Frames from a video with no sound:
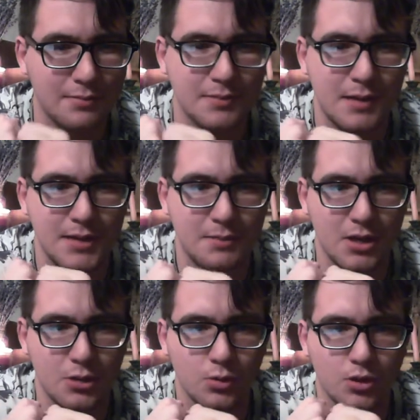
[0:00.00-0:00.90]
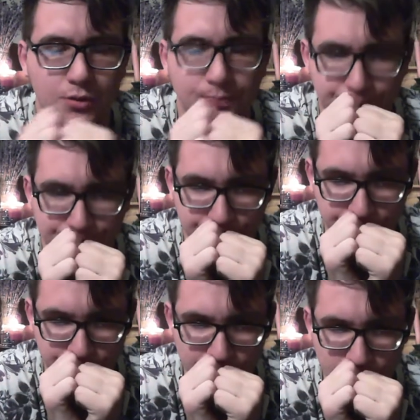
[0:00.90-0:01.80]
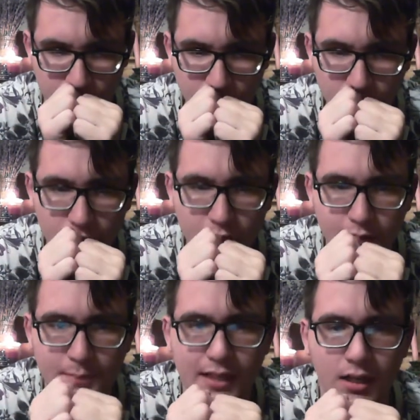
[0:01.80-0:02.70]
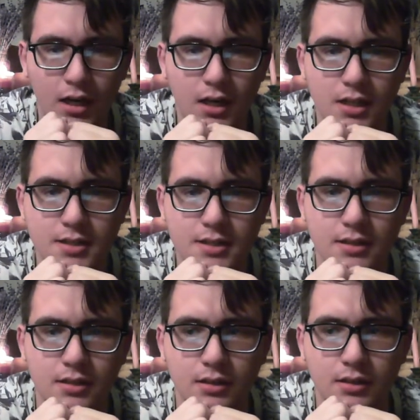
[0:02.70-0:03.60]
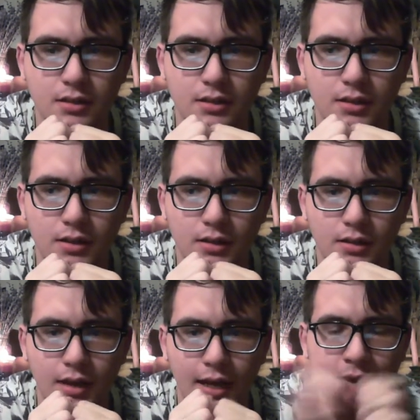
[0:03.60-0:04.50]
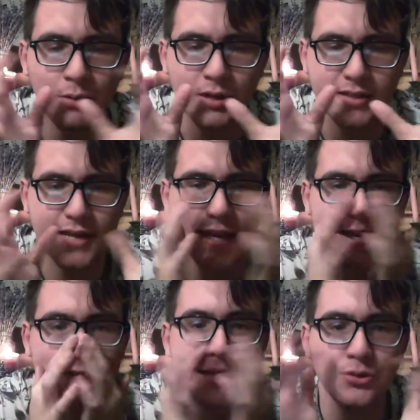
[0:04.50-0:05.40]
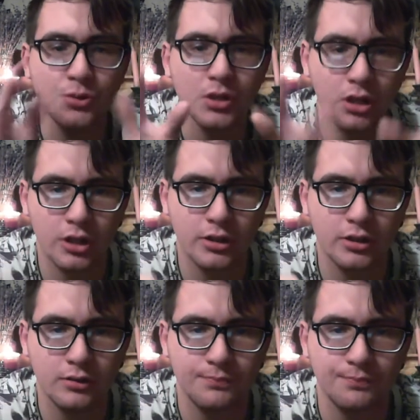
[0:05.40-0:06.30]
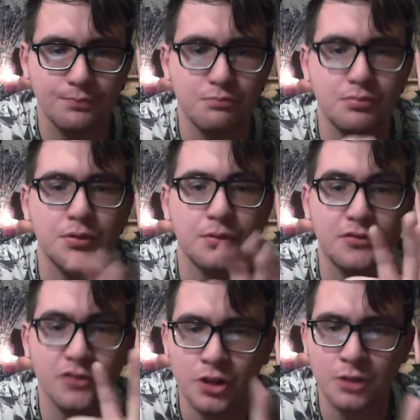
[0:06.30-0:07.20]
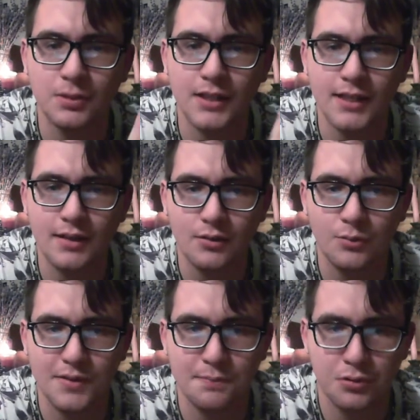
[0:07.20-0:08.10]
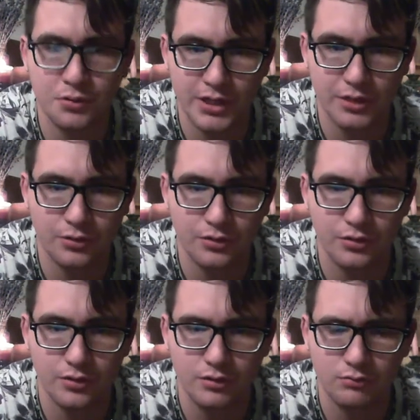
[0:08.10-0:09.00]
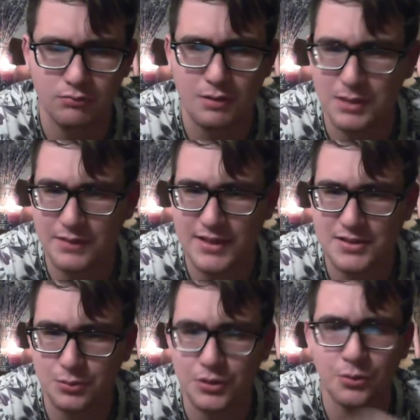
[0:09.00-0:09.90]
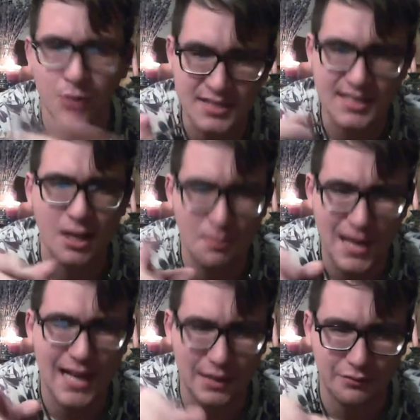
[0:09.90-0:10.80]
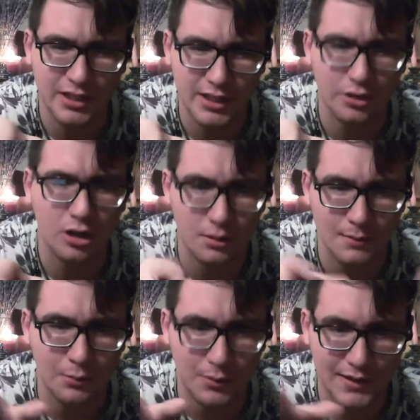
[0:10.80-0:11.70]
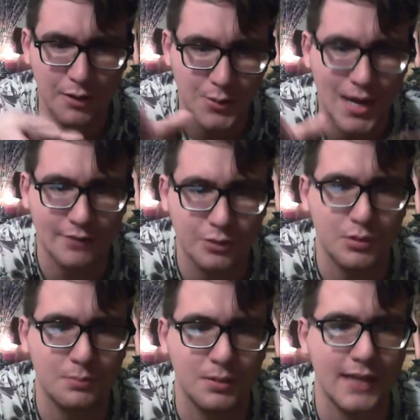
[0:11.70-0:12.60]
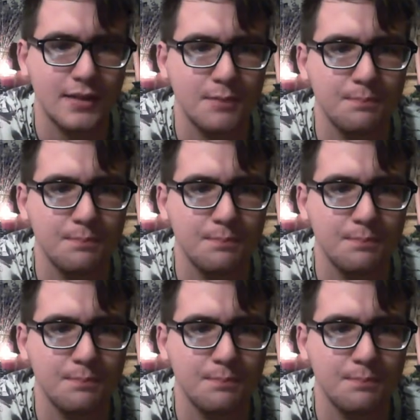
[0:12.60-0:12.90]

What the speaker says: might be a better word. Because, and I want to say an indoor garden, preferably with perennials. I believe that's the word. The ones that come back every year without you having to replant them.